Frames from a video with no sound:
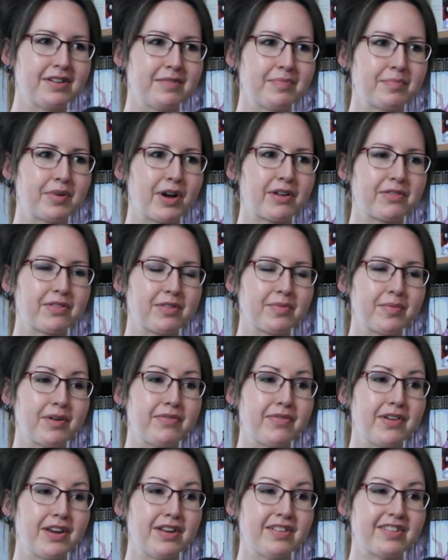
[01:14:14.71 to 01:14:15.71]
breakfast
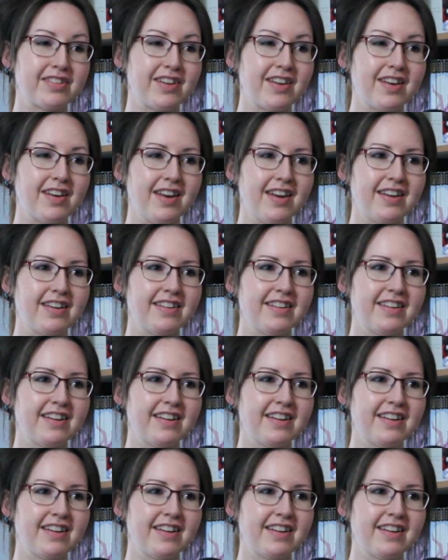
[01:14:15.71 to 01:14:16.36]
buffet on Sunday.